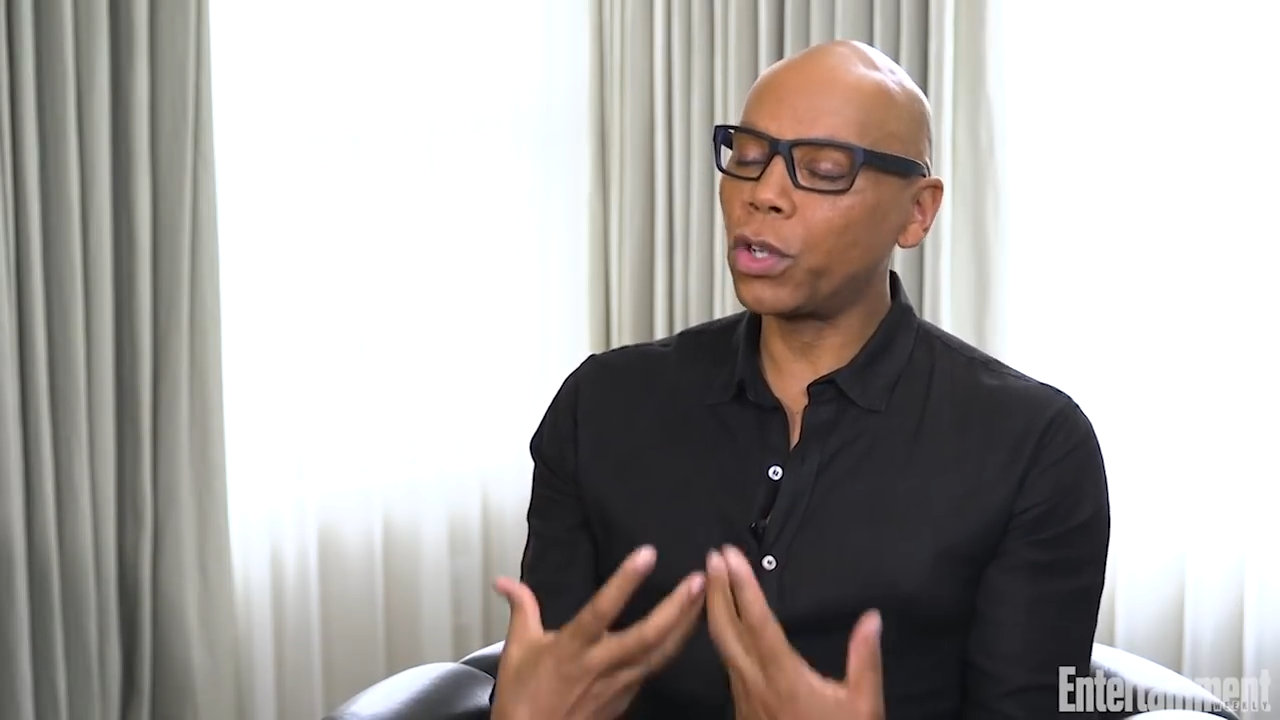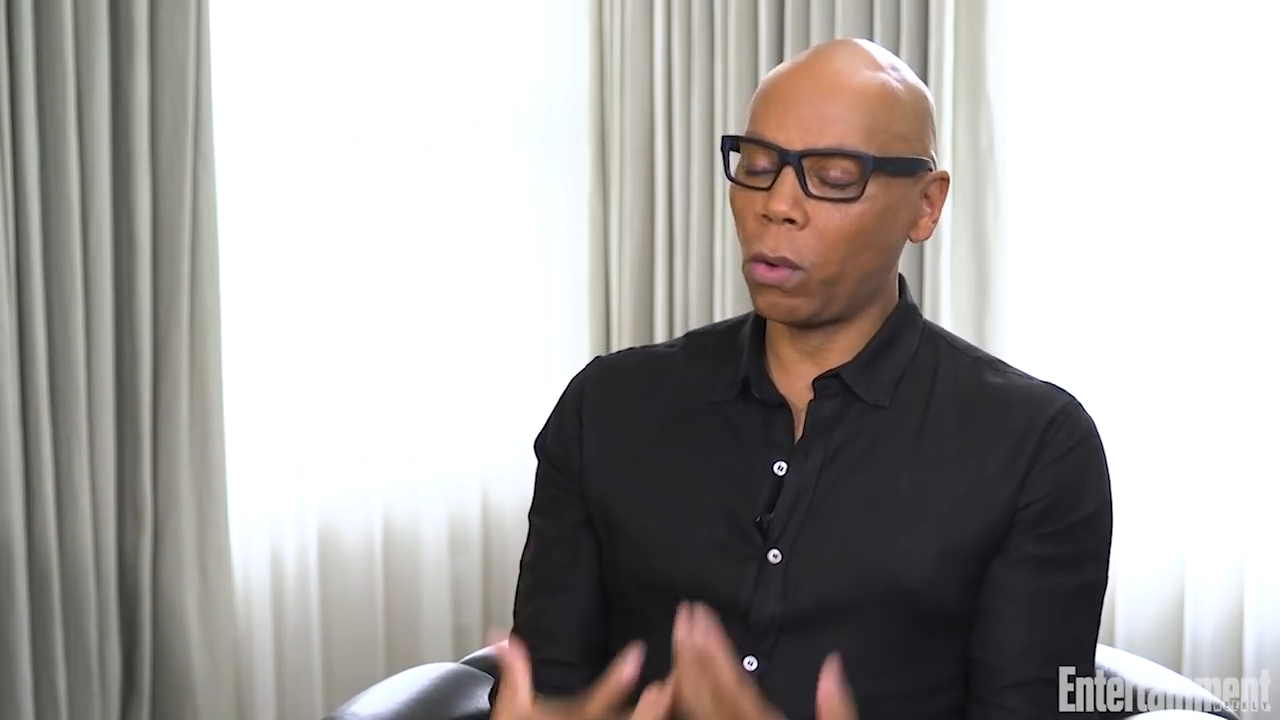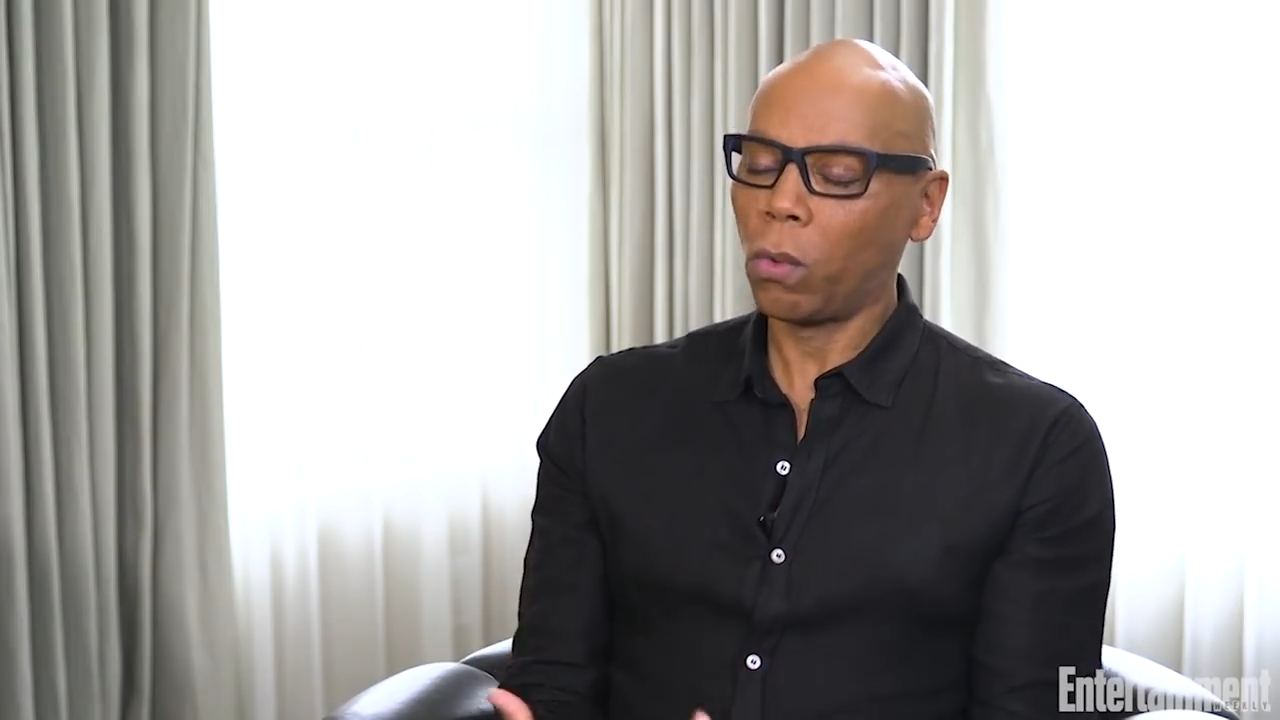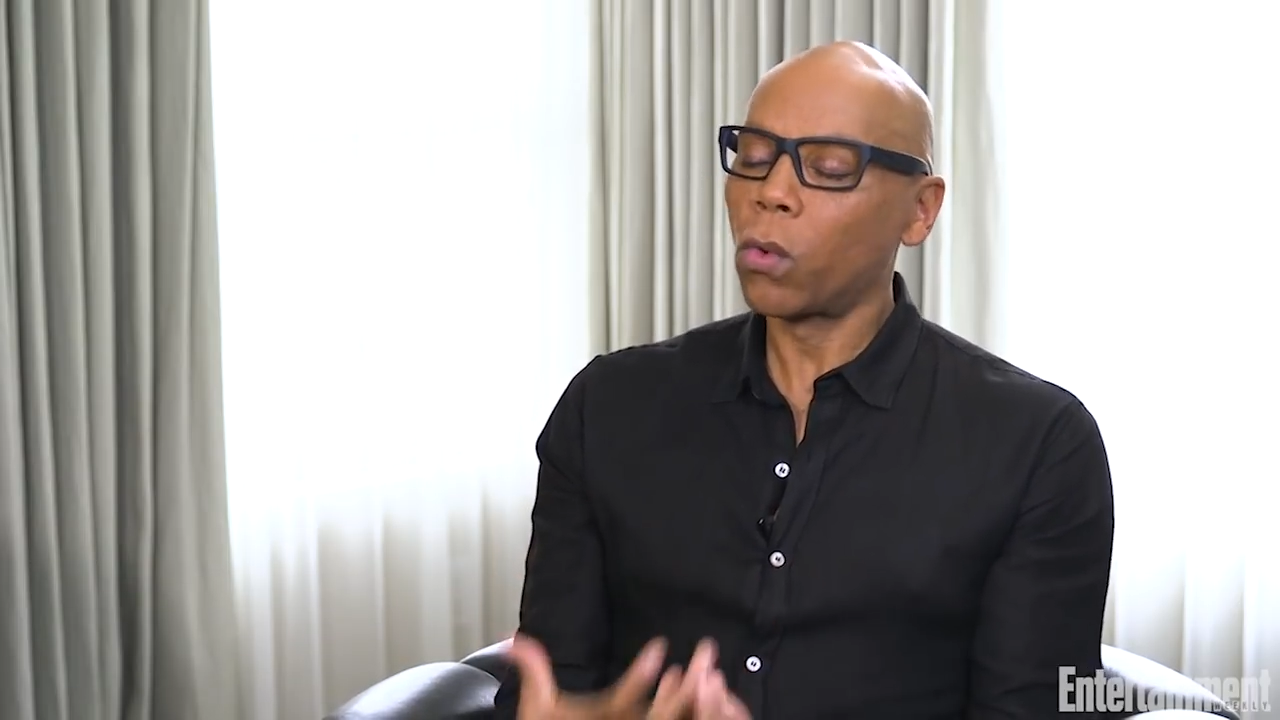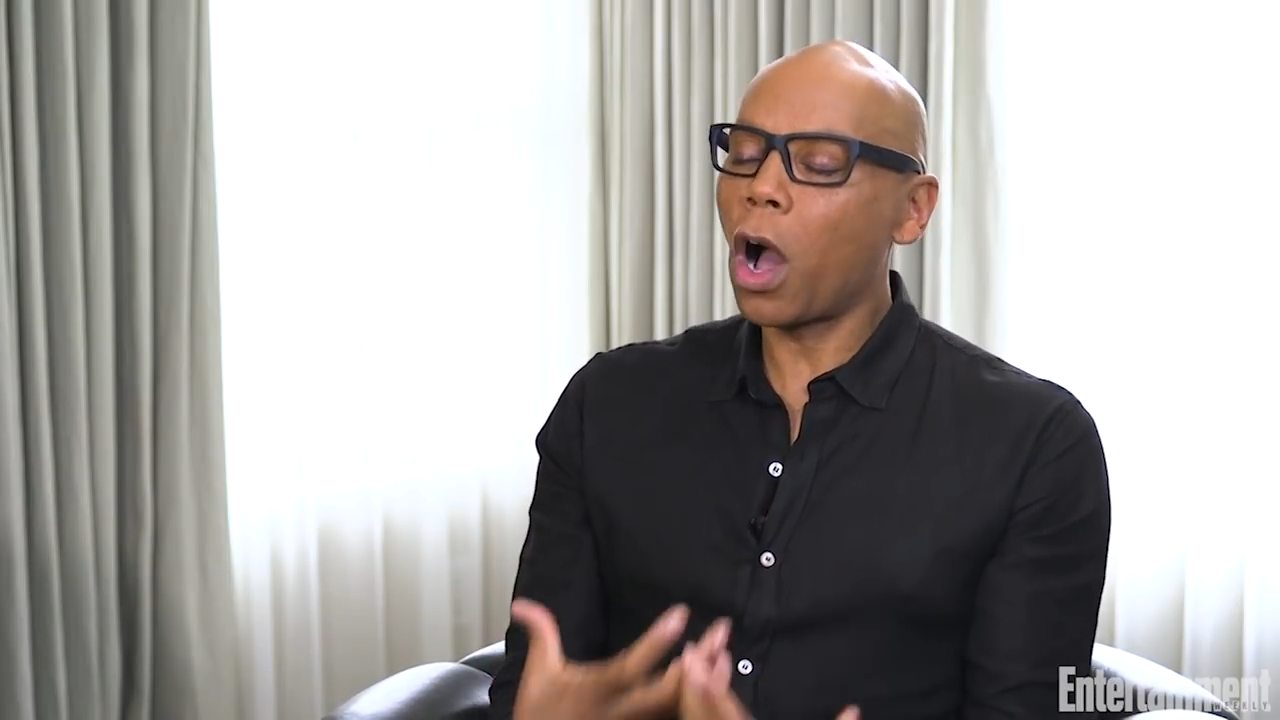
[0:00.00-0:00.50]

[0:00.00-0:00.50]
so